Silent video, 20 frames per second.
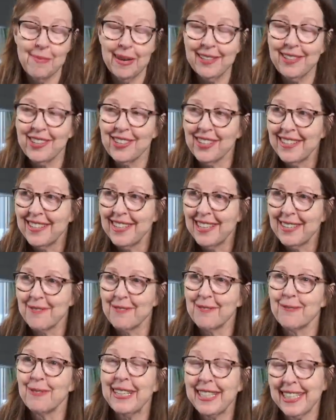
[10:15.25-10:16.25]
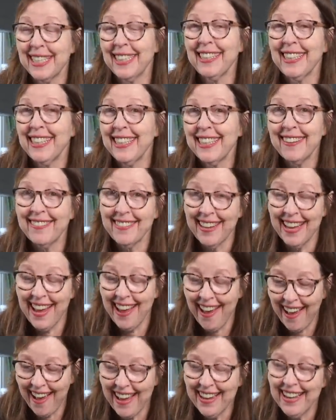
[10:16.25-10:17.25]
mentioned it recently that they
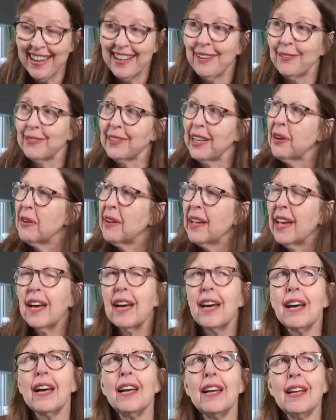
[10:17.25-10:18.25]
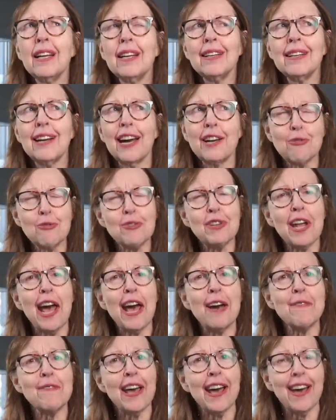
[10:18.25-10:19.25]
had it and i was like oh yeah i used to
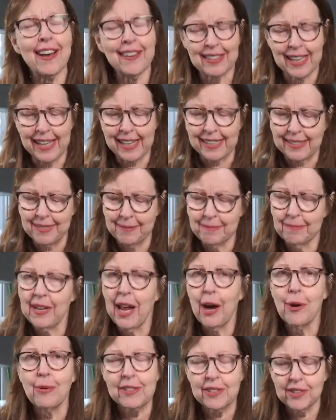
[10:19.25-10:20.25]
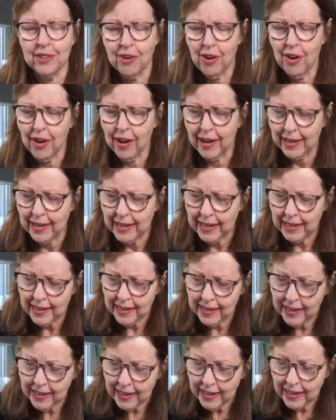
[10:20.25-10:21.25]
have that and now it's gone
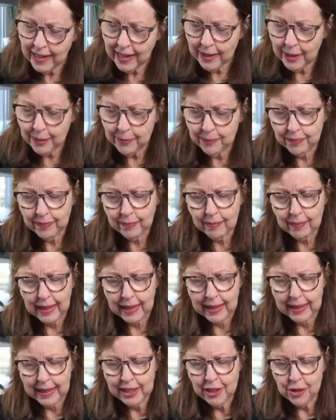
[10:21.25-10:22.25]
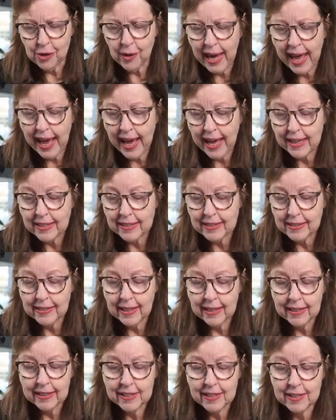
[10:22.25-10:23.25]
um, you know i had
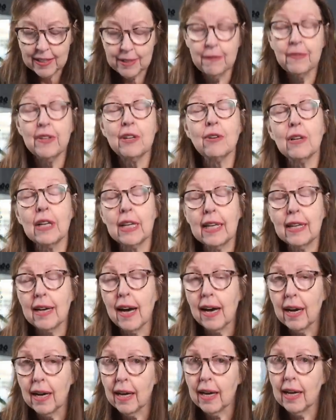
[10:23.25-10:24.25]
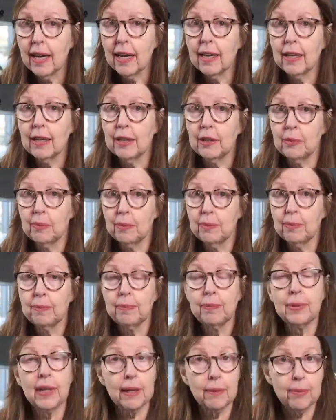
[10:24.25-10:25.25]
a severely high
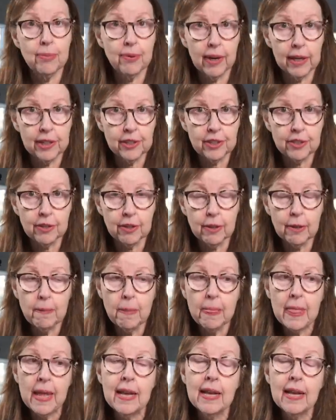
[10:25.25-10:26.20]
blood pressure